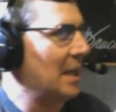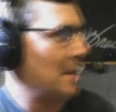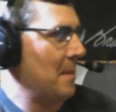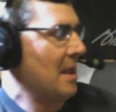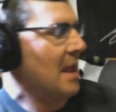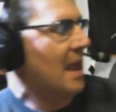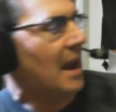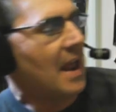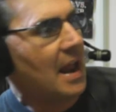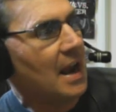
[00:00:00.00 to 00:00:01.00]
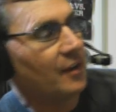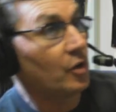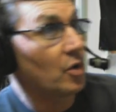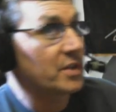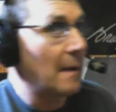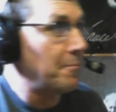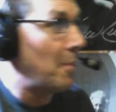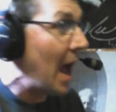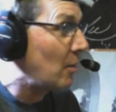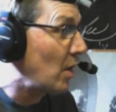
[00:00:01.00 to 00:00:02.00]
him. And Isidore's like,
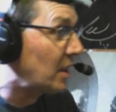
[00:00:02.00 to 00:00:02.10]
Mike, what